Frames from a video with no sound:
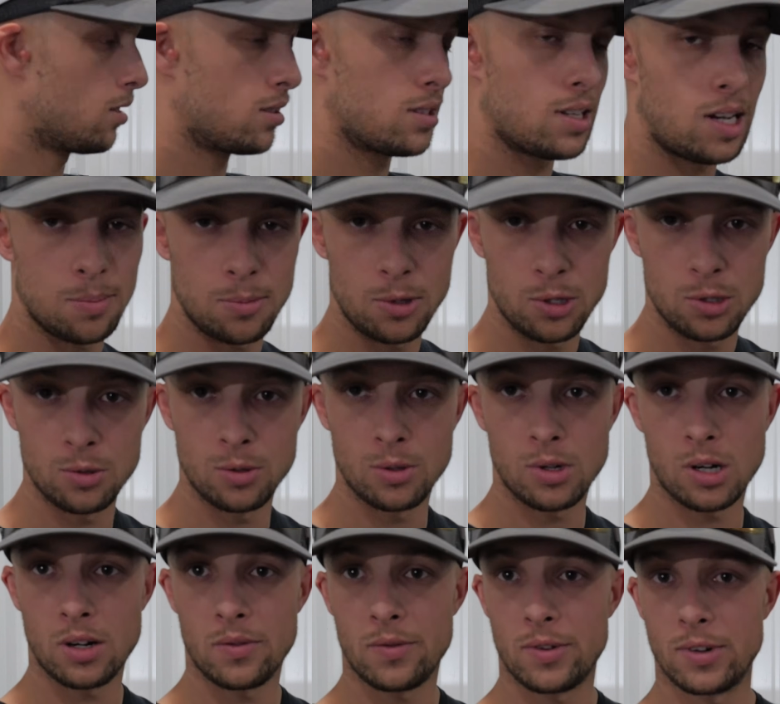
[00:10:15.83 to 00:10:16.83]
the top of your tool
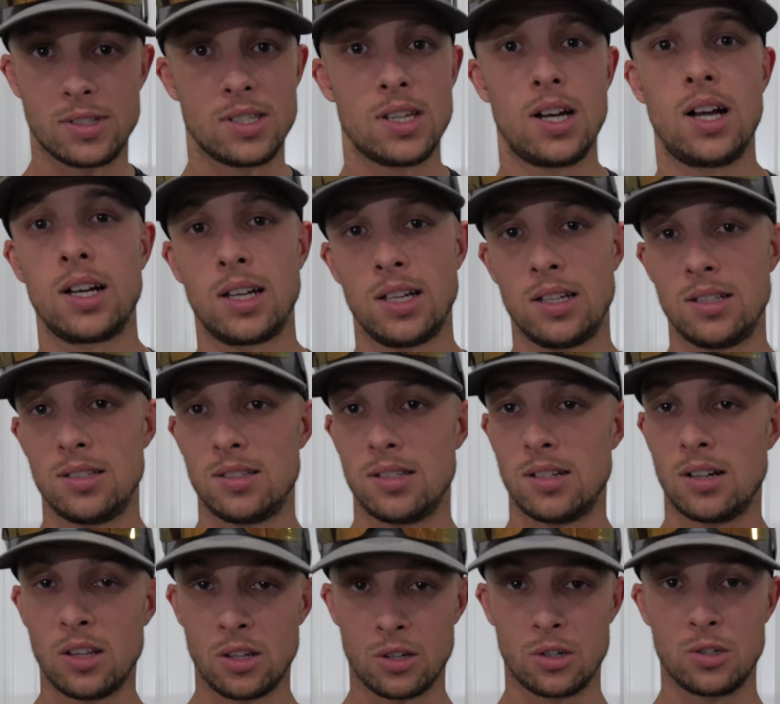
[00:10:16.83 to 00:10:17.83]
cart for sockets and
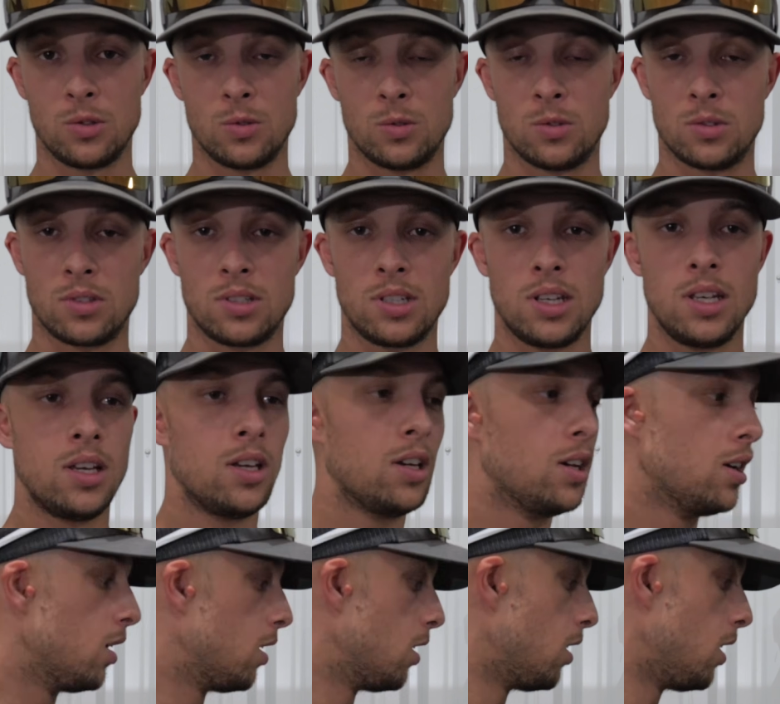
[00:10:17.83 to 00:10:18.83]
other tools,
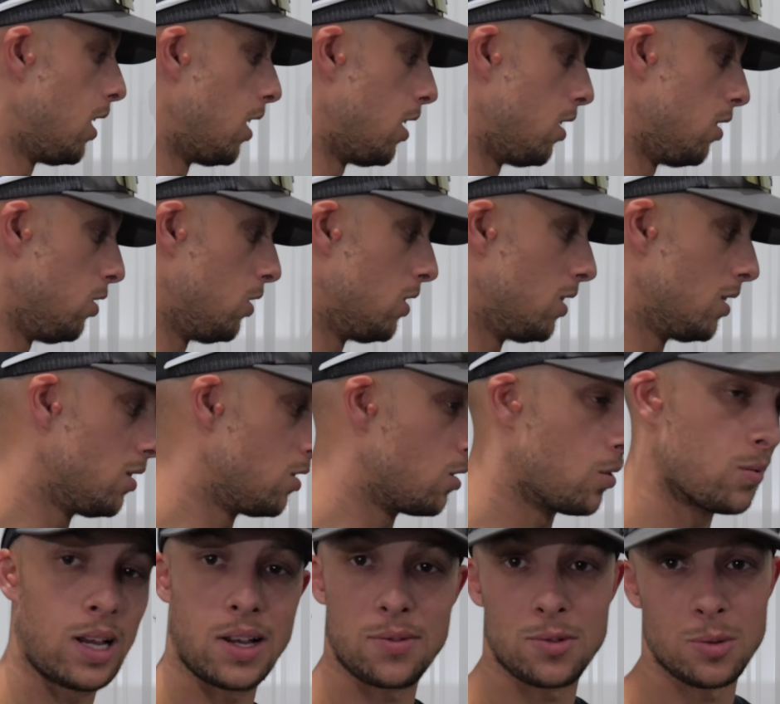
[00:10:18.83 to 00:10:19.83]
and you
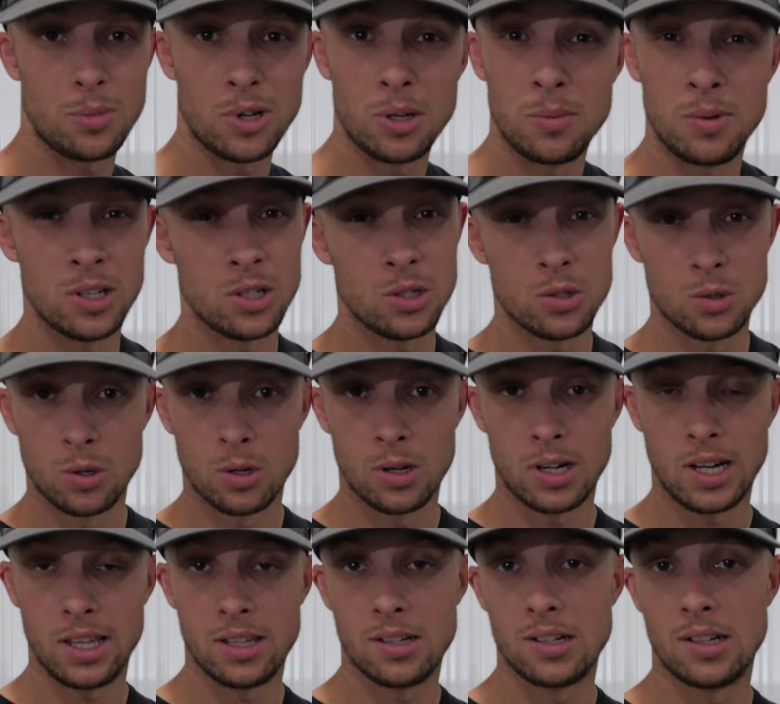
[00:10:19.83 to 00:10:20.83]
don't have to put them in a drawer
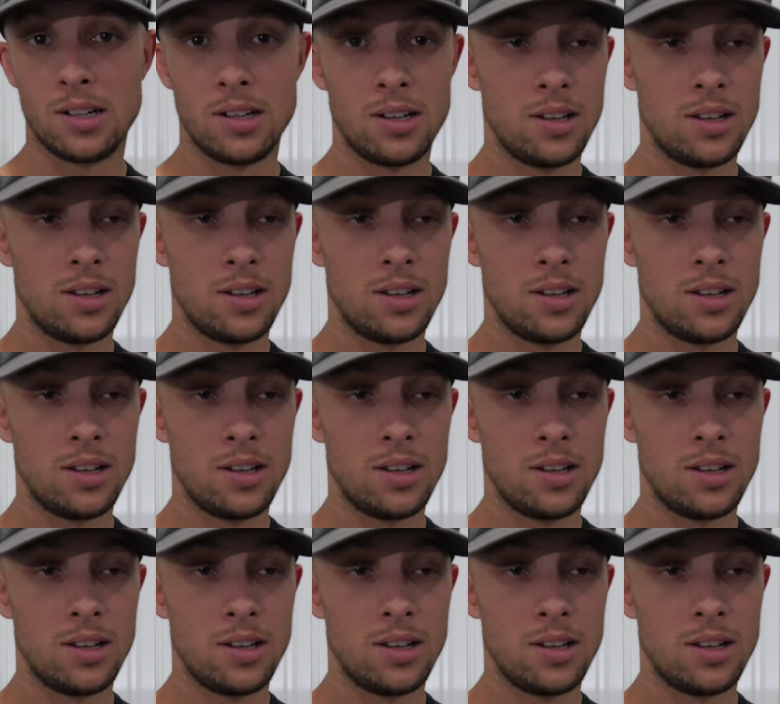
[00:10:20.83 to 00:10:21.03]
either.